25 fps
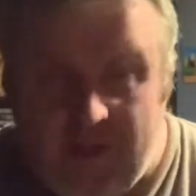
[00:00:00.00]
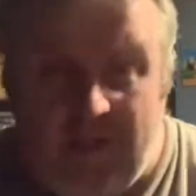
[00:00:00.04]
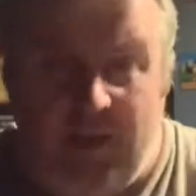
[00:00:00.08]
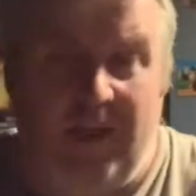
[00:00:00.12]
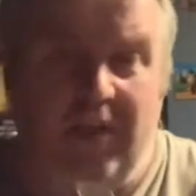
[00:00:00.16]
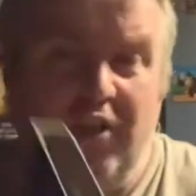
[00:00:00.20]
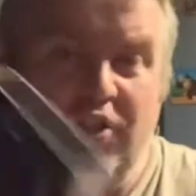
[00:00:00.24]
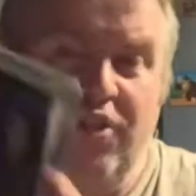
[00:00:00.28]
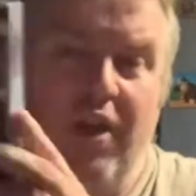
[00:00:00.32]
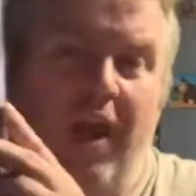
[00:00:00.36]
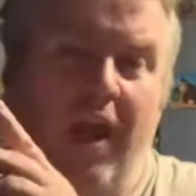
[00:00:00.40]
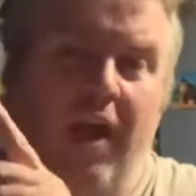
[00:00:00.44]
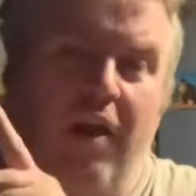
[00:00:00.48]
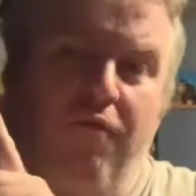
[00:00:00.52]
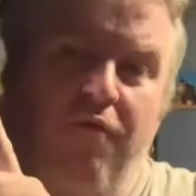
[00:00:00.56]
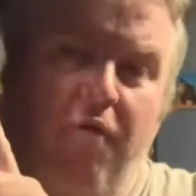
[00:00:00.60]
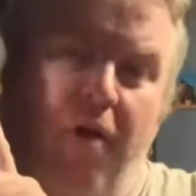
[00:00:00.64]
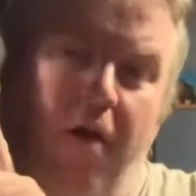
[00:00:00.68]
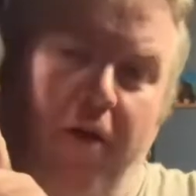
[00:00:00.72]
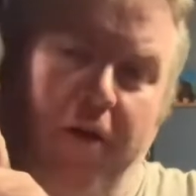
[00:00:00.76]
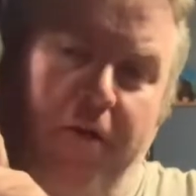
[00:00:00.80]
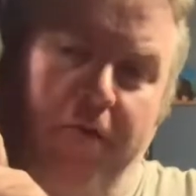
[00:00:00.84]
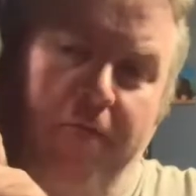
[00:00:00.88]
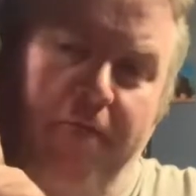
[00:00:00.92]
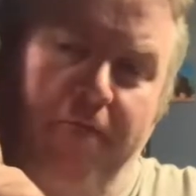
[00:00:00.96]
the Jack
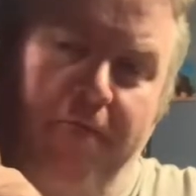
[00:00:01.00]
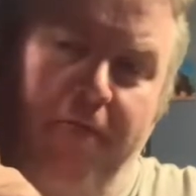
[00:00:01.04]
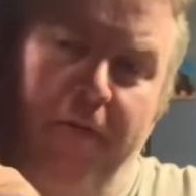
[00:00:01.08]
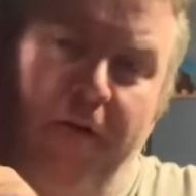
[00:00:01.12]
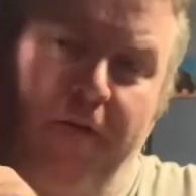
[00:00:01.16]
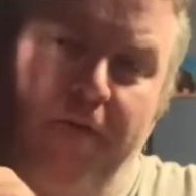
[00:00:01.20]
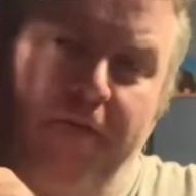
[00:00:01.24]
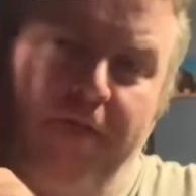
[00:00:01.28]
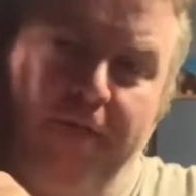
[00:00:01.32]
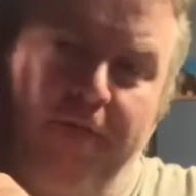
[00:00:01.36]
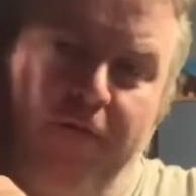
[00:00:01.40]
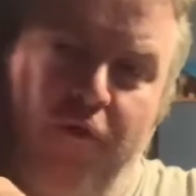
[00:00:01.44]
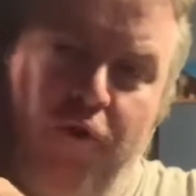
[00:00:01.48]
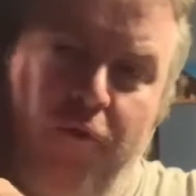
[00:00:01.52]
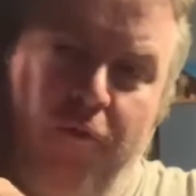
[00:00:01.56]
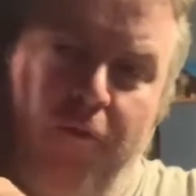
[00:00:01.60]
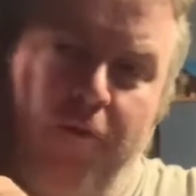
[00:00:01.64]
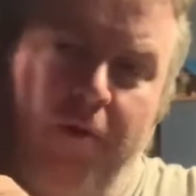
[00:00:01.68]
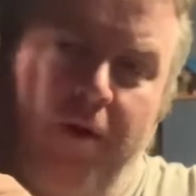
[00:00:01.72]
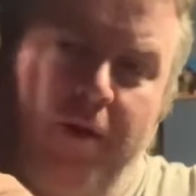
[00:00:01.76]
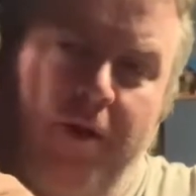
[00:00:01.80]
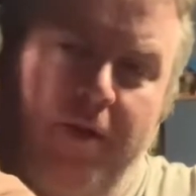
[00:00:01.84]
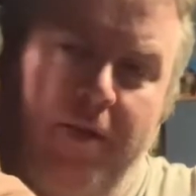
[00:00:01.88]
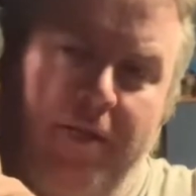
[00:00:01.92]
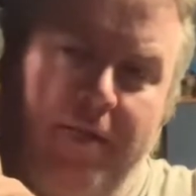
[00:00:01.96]
Ryan 5 film
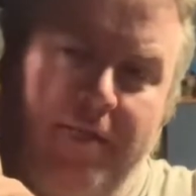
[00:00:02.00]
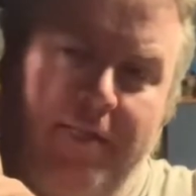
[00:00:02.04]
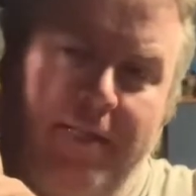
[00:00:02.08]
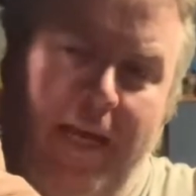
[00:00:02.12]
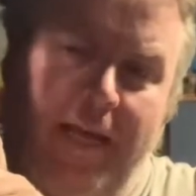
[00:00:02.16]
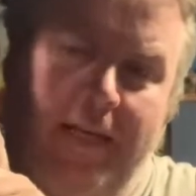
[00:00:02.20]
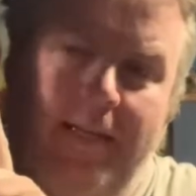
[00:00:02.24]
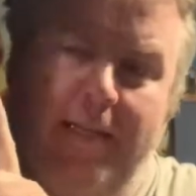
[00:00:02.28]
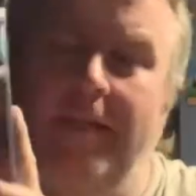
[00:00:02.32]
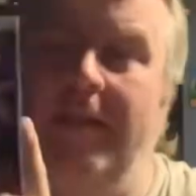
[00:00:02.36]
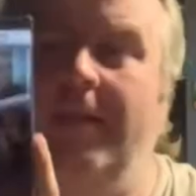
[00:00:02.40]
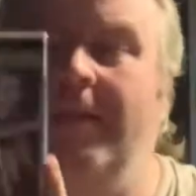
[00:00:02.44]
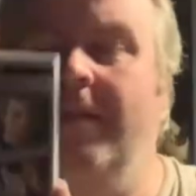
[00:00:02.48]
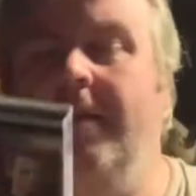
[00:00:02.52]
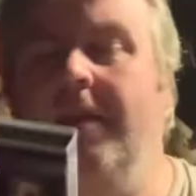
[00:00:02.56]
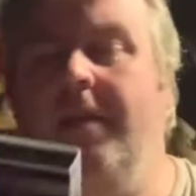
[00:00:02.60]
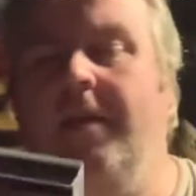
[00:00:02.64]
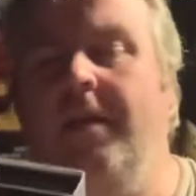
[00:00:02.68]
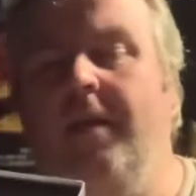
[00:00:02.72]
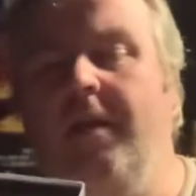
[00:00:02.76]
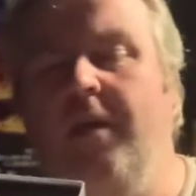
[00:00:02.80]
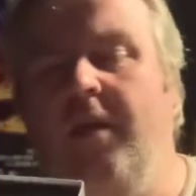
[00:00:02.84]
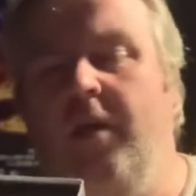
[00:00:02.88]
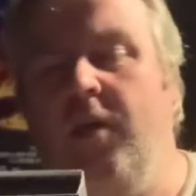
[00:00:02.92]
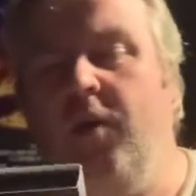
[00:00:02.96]
set,
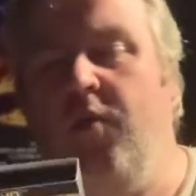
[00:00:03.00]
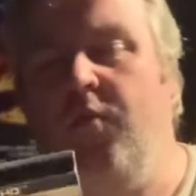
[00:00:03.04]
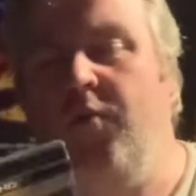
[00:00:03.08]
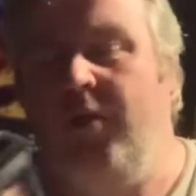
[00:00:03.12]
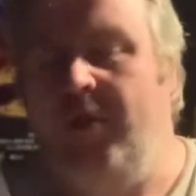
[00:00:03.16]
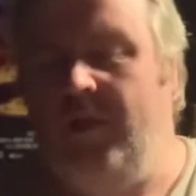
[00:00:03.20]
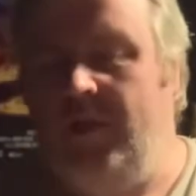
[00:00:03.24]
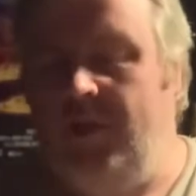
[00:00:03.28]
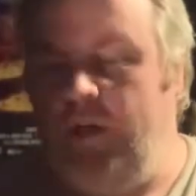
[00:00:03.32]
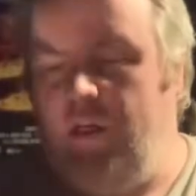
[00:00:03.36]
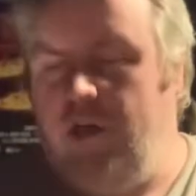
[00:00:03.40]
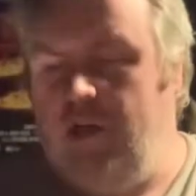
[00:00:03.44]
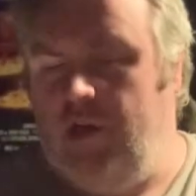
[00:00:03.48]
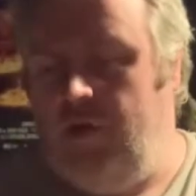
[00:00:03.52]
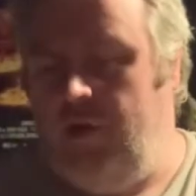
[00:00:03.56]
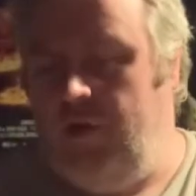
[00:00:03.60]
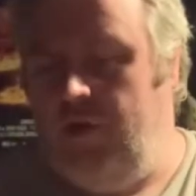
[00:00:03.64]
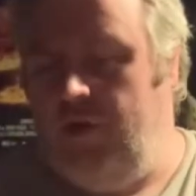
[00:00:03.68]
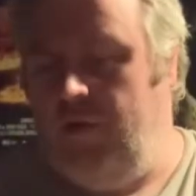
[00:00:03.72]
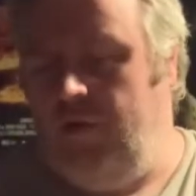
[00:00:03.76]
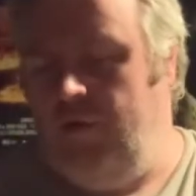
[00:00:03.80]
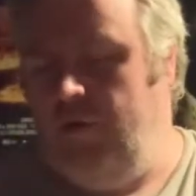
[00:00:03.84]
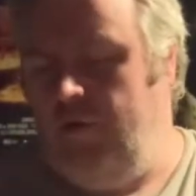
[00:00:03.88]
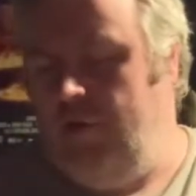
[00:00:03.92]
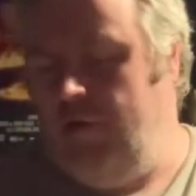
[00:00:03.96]
which
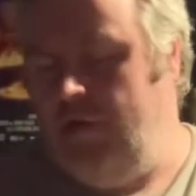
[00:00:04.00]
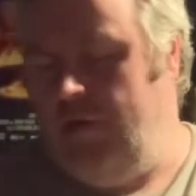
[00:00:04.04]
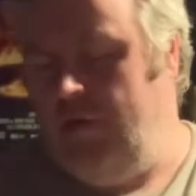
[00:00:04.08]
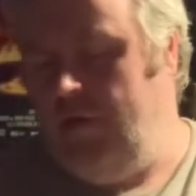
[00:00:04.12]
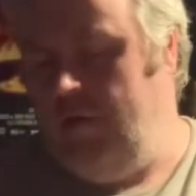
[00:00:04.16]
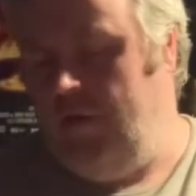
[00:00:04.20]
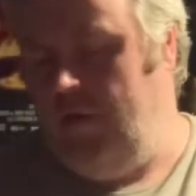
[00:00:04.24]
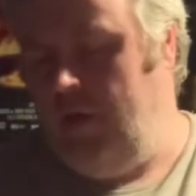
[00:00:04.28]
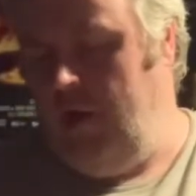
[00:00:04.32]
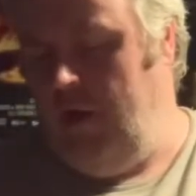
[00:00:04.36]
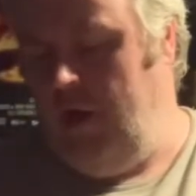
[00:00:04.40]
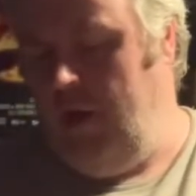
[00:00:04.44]
includes